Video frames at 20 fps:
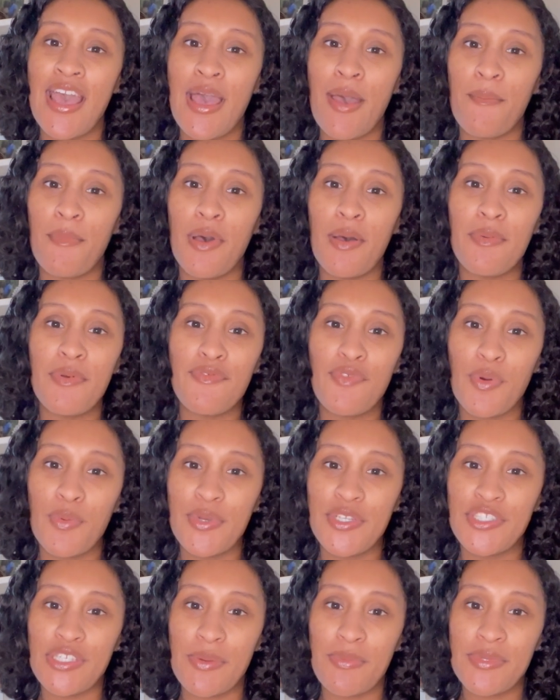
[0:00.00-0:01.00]
But before we
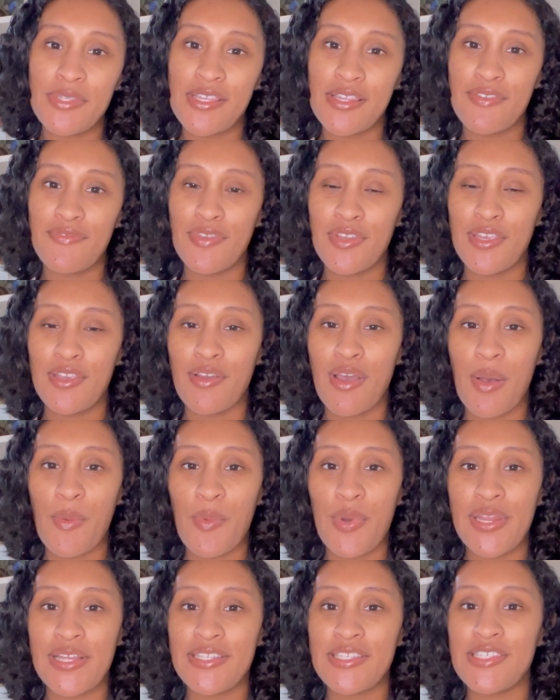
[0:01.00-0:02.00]
jump into the video, I
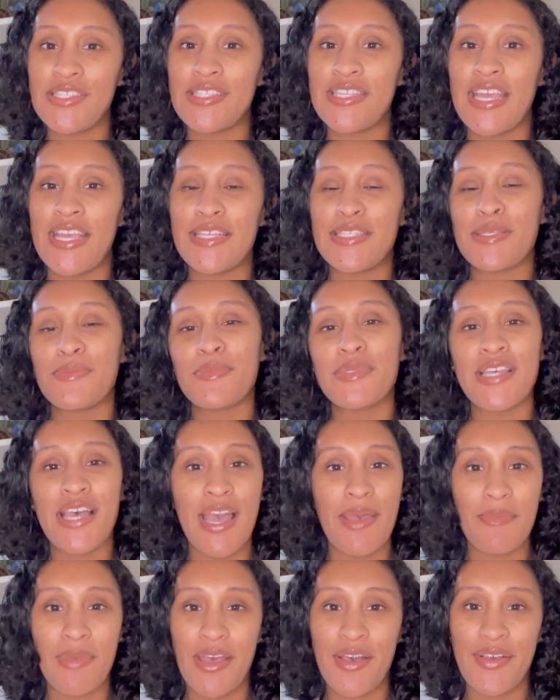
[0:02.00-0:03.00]
wanted to take some
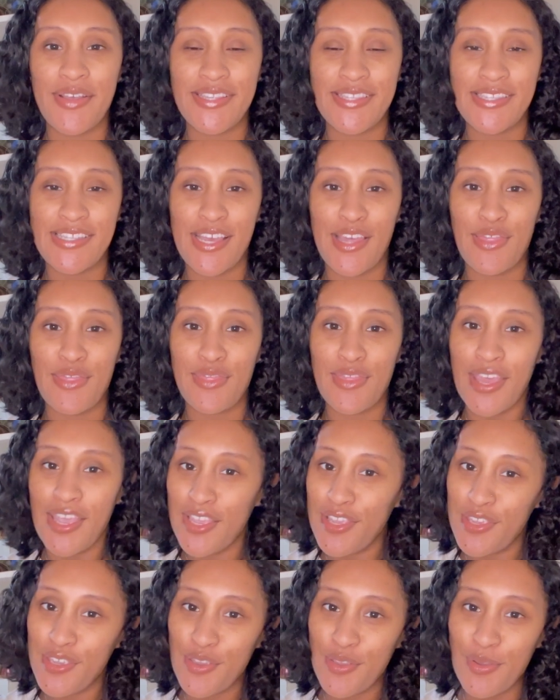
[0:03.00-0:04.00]
time out and say
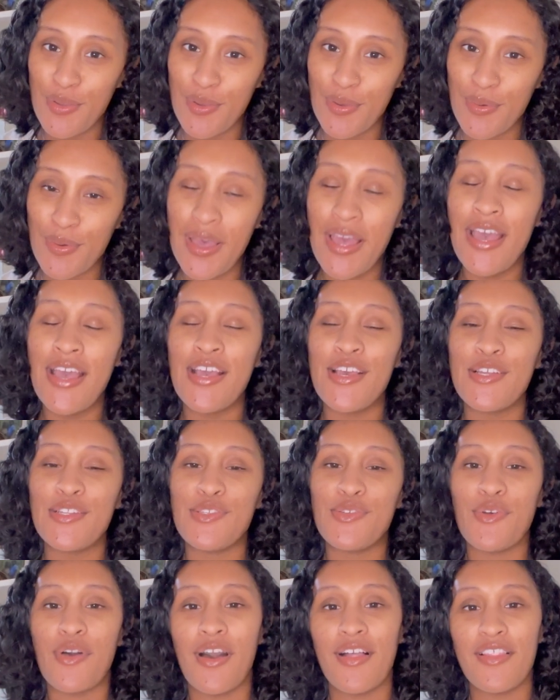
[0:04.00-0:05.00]
thank you
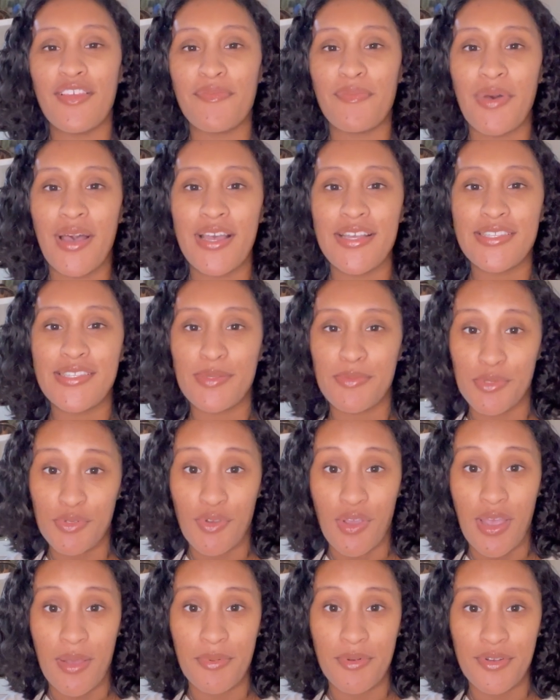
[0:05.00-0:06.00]
to all of my
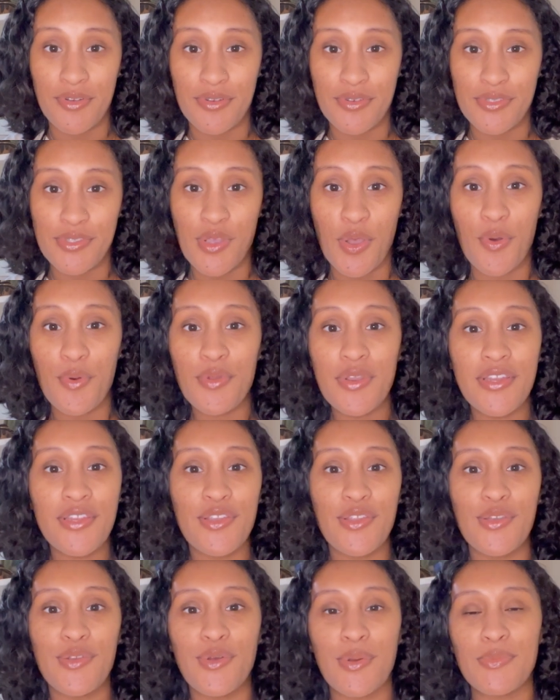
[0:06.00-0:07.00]
subscribers, old and
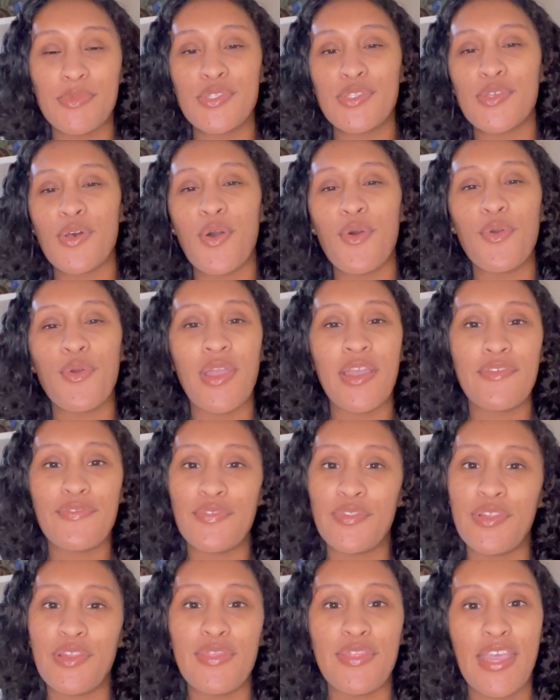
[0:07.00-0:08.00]
new. I'm so
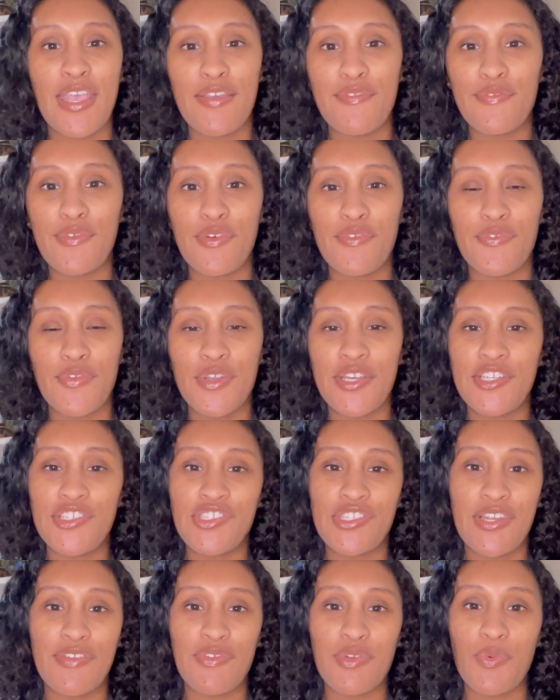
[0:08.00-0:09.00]
grateful and thankful for each
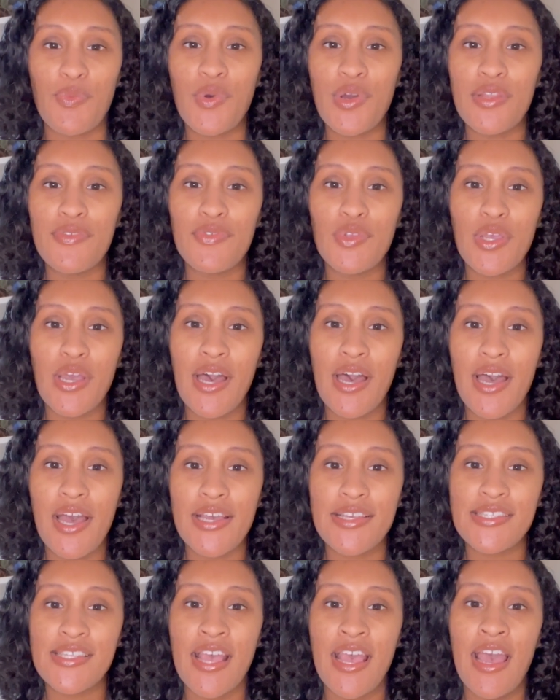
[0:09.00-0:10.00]
and every one of you
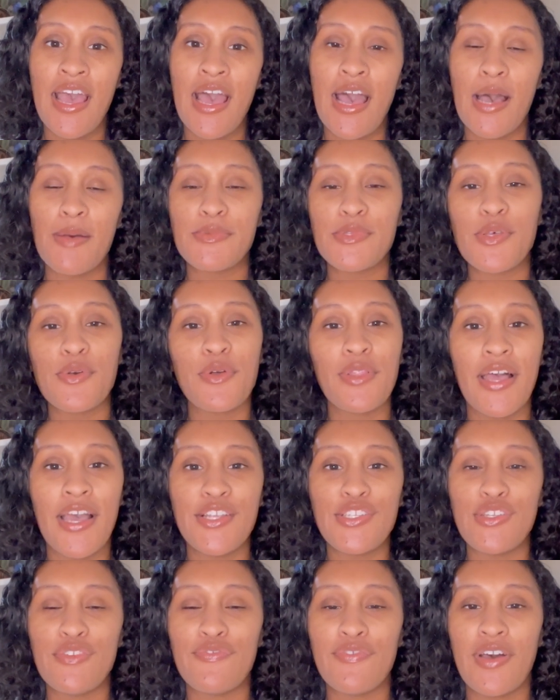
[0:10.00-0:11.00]
guys. I'm so glad
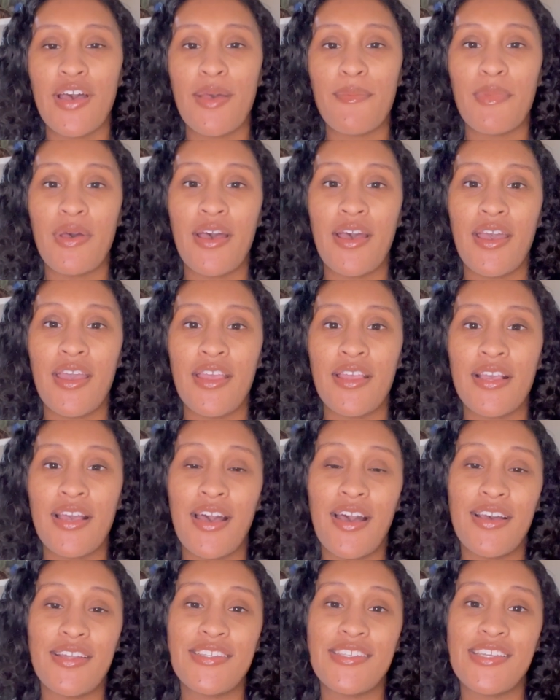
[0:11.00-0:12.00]
you find my
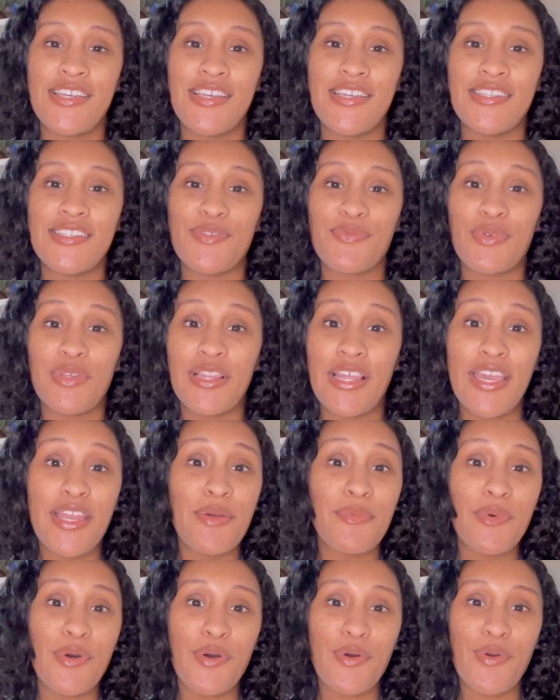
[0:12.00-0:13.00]
content
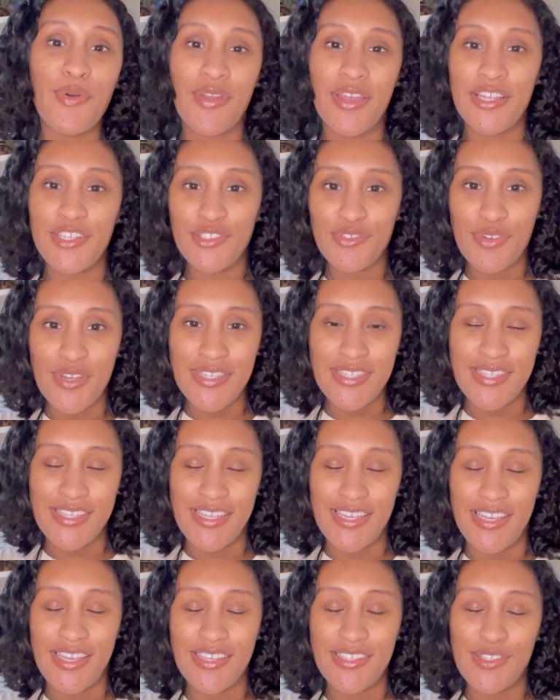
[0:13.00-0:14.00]
relatable or interesting.